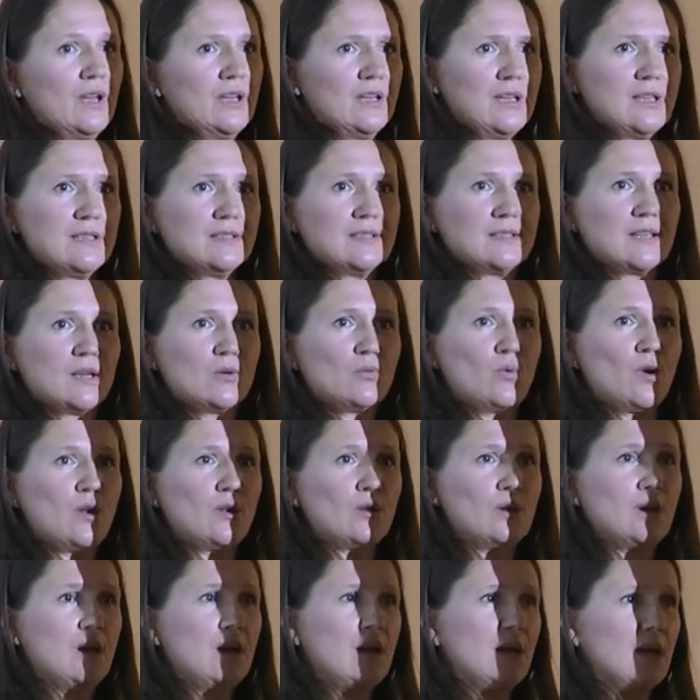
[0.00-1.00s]
And he said,
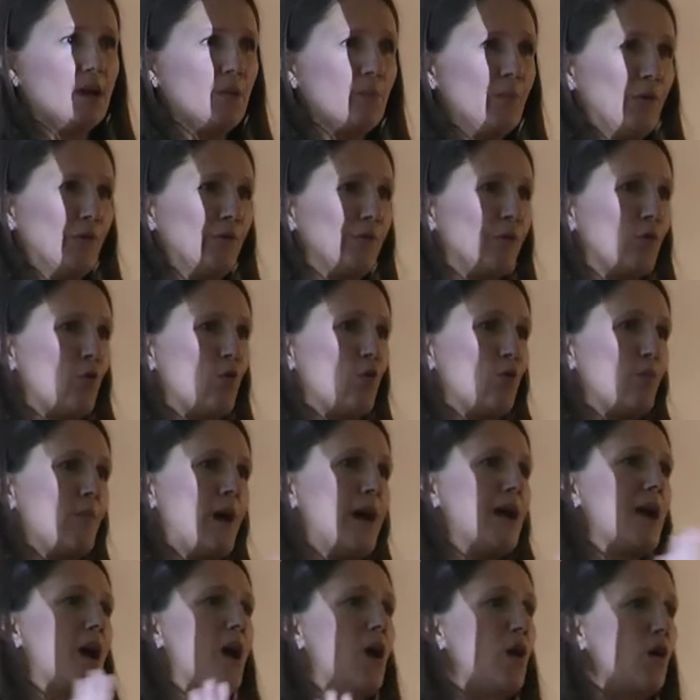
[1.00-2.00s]
well, before
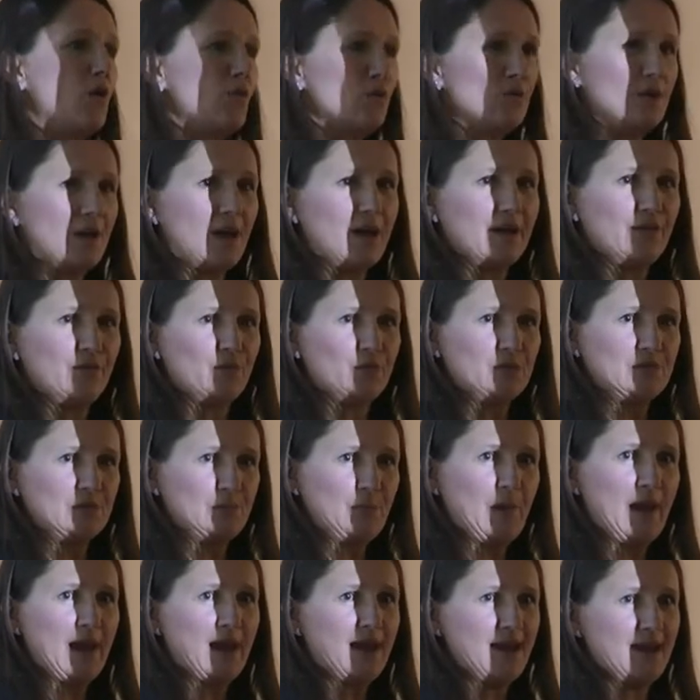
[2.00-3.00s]
my whole life was
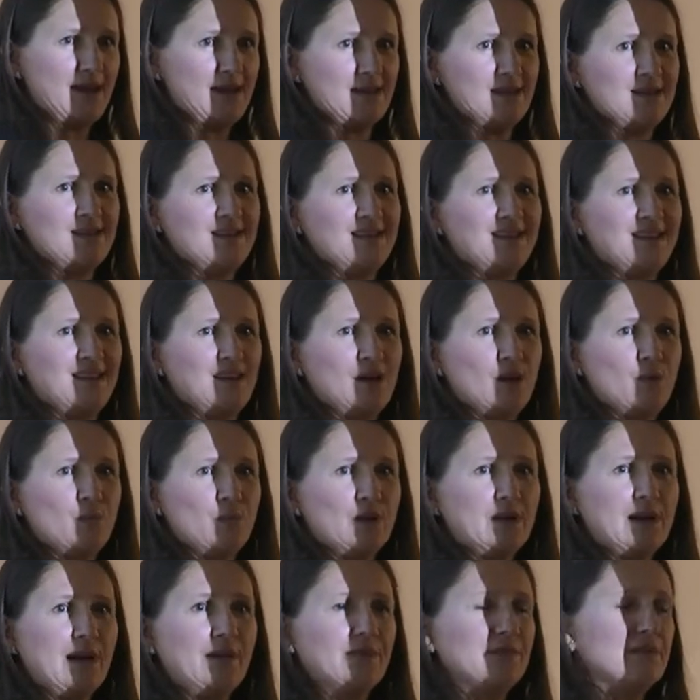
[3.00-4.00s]
pain,
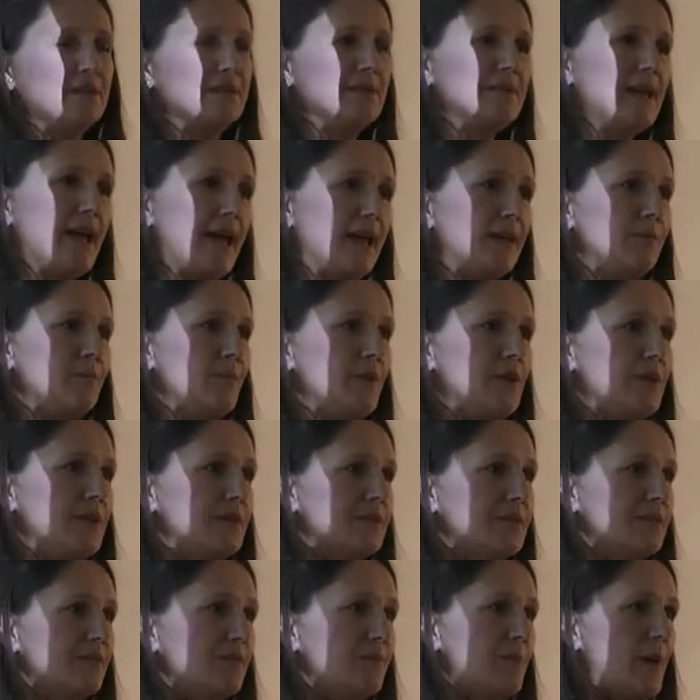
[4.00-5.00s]
but after 10
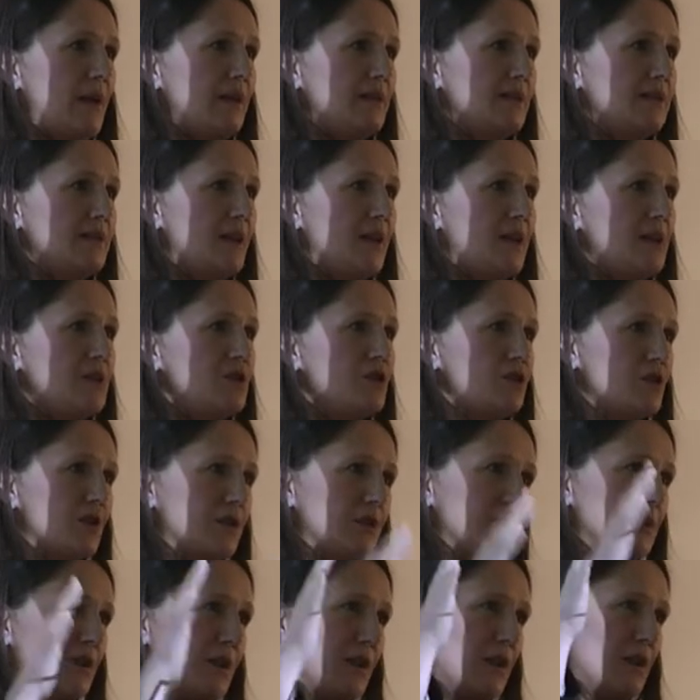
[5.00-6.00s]
minutes of
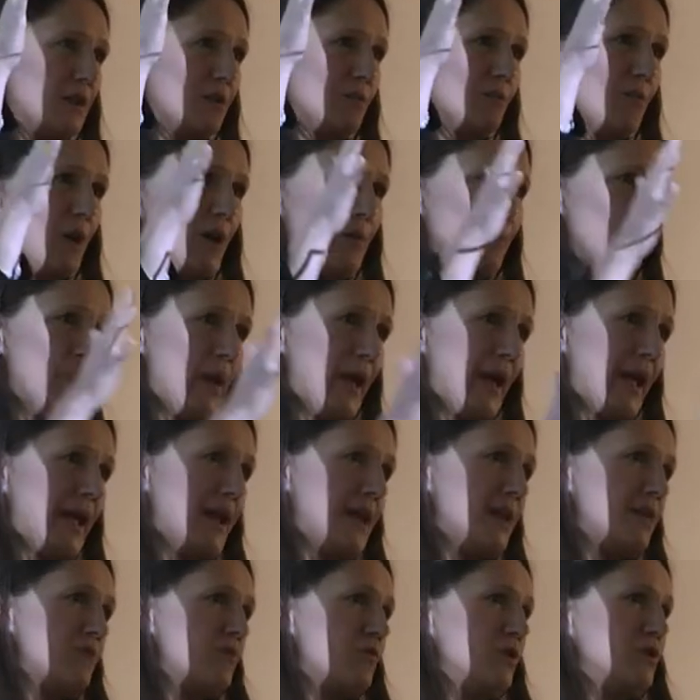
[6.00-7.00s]
meditation, my
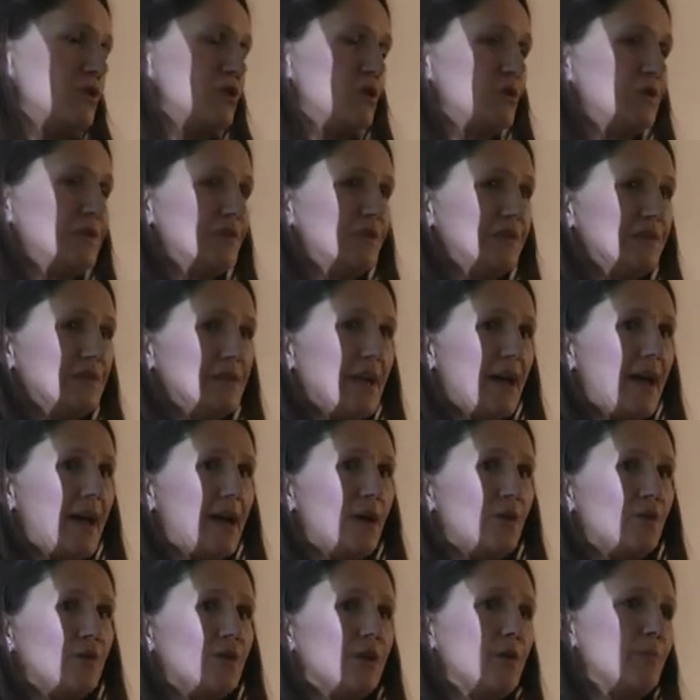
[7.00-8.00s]
pain reduces
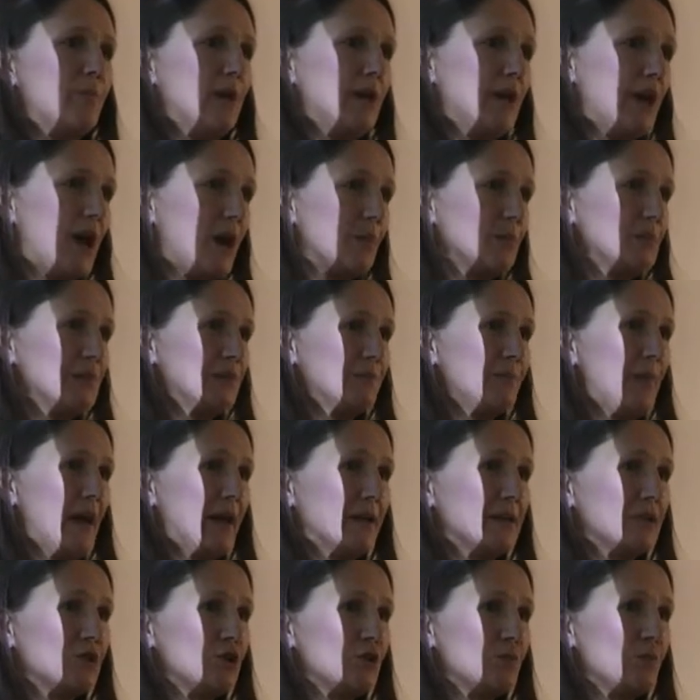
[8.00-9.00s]
down, it becomes
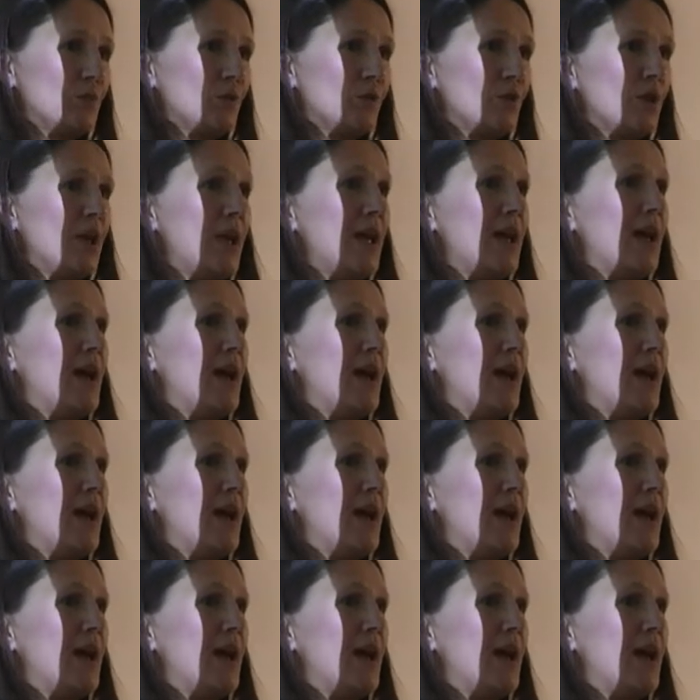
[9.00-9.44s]
manageable,